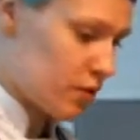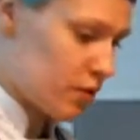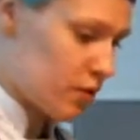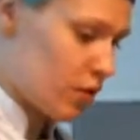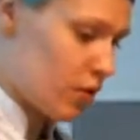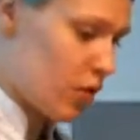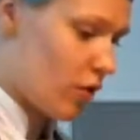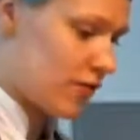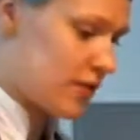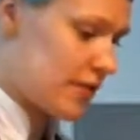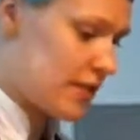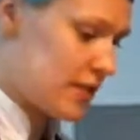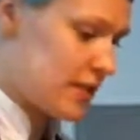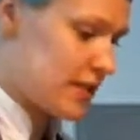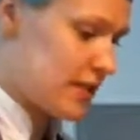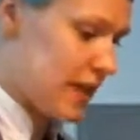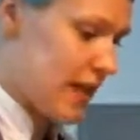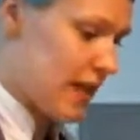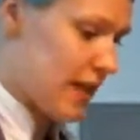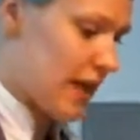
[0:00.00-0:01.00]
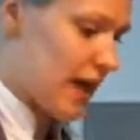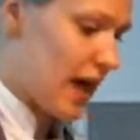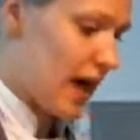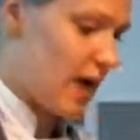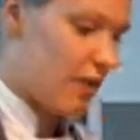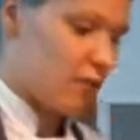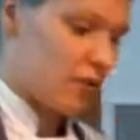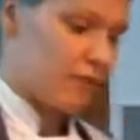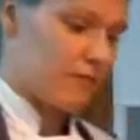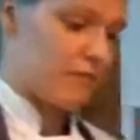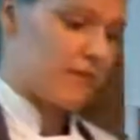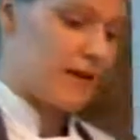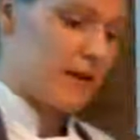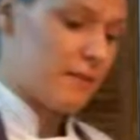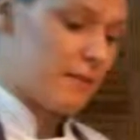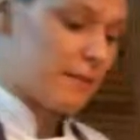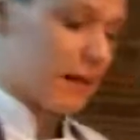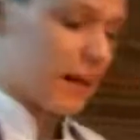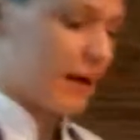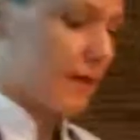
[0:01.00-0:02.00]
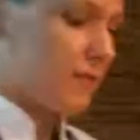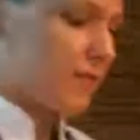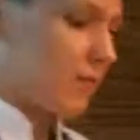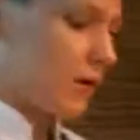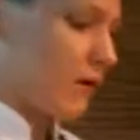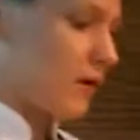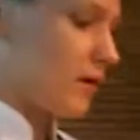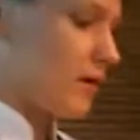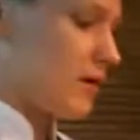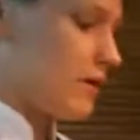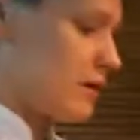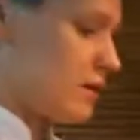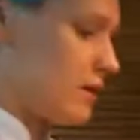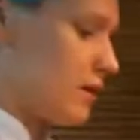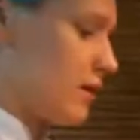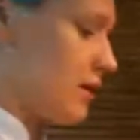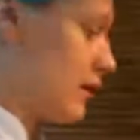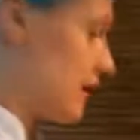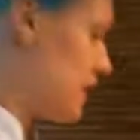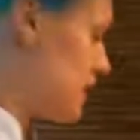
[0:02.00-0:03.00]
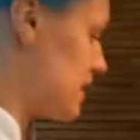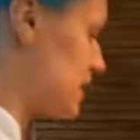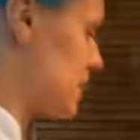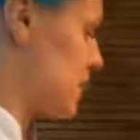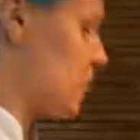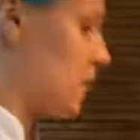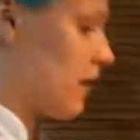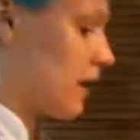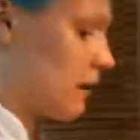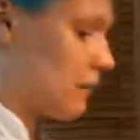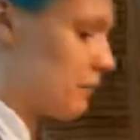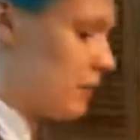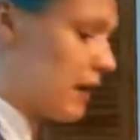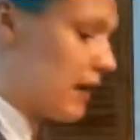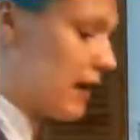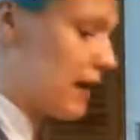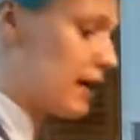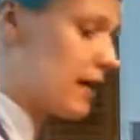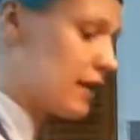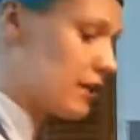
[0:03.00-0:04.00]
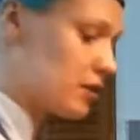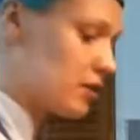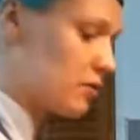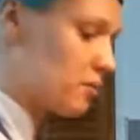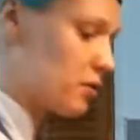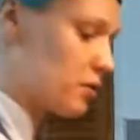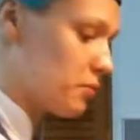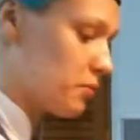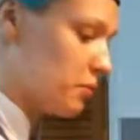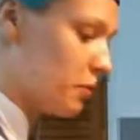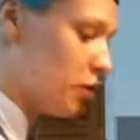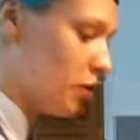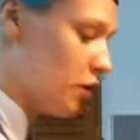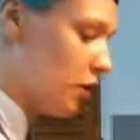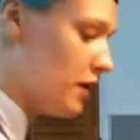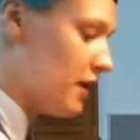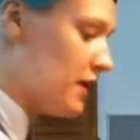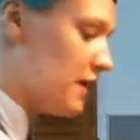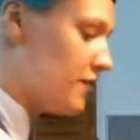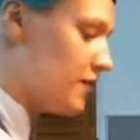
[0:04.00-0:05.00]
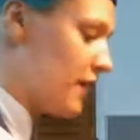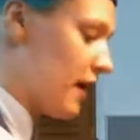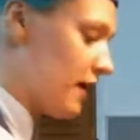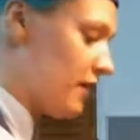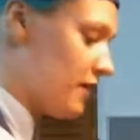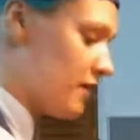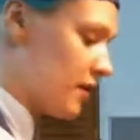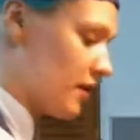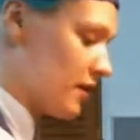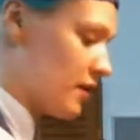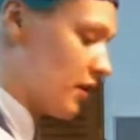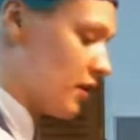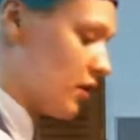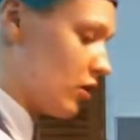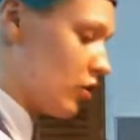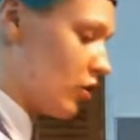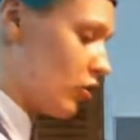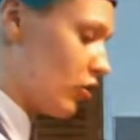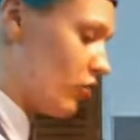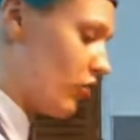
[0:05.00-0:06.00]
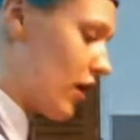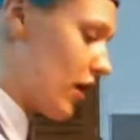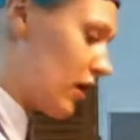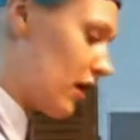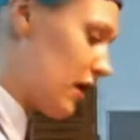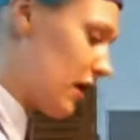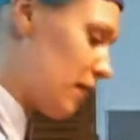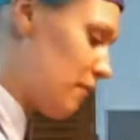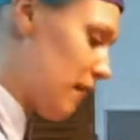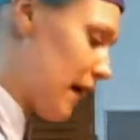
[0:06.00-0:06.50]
So obviously take care when flipping, because these might be a little bit more tender than your regular